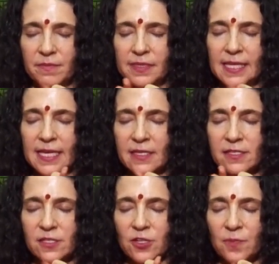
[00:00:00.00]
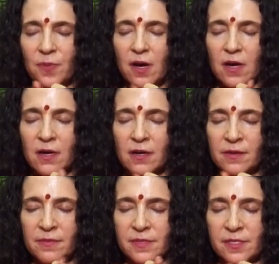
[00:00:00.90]
Place your
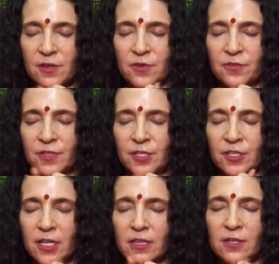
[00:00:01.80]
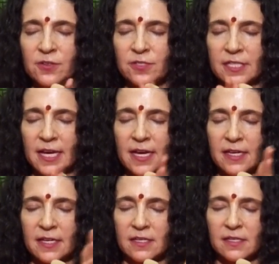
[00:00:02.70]
palms over your closed
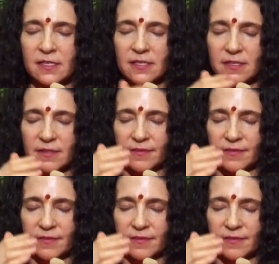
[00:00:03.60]
eyes.